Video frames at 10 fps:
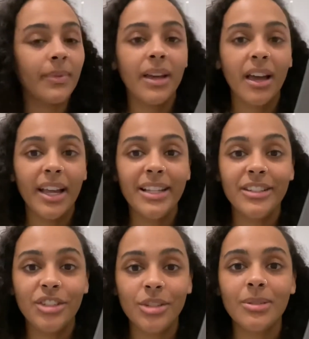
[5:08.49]
I
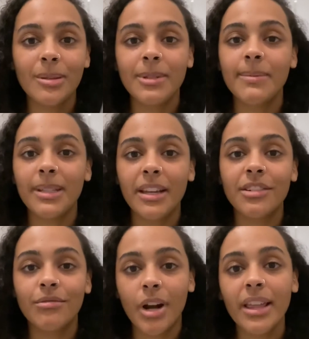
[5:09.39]
do sometimes like
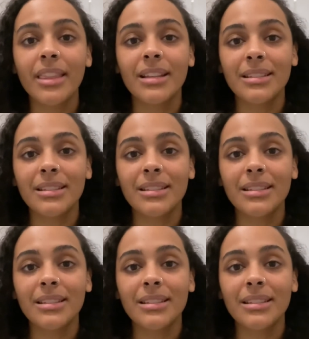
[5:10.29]
to write things